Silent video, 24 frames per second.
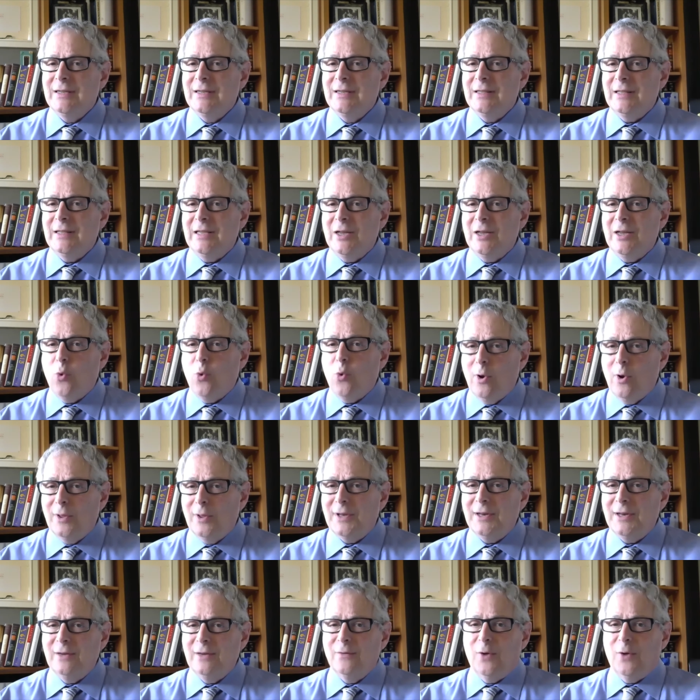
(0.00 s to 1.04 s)
the
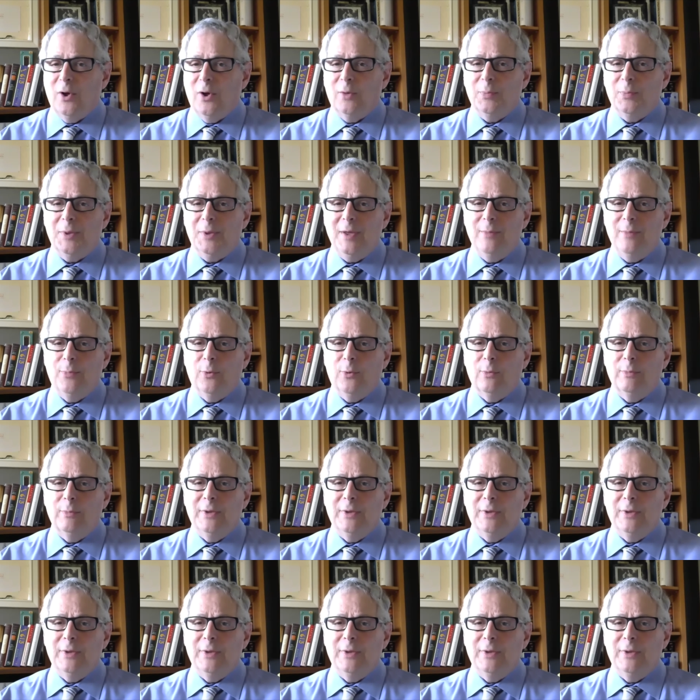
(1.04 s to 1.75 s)
equality of all people,